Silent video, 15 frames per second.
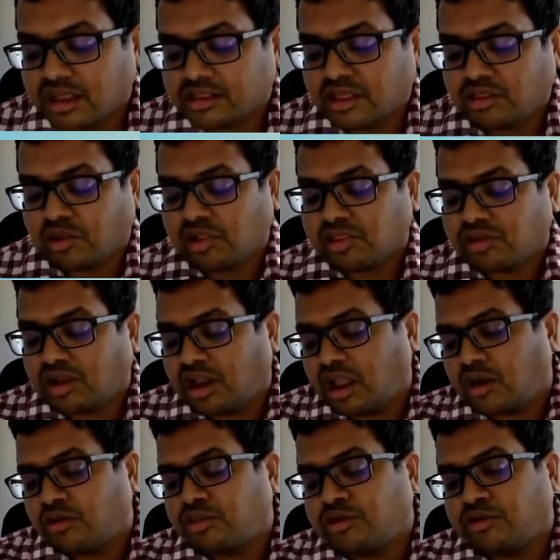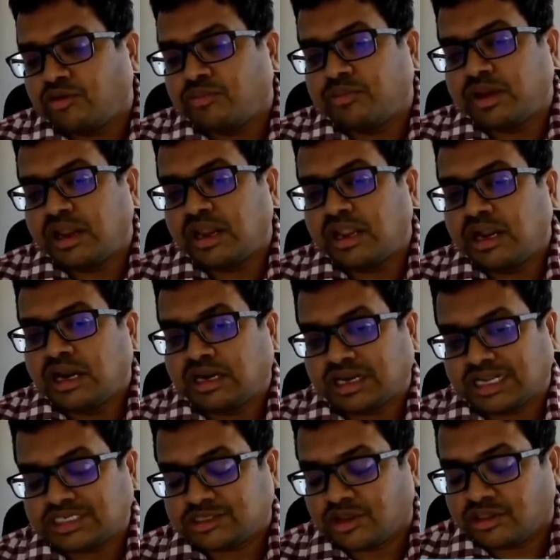This also allows you to build
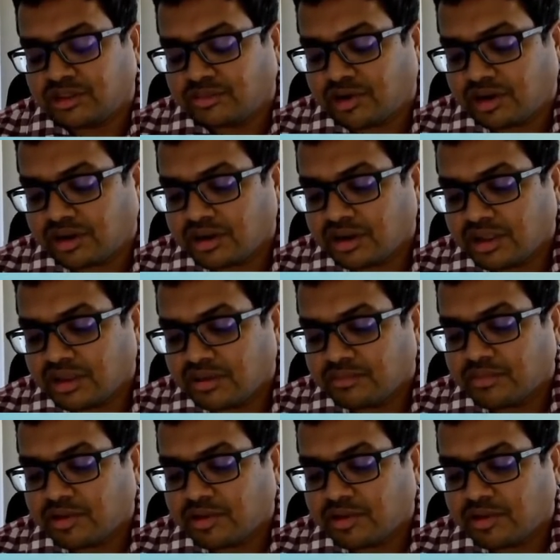trust on the model,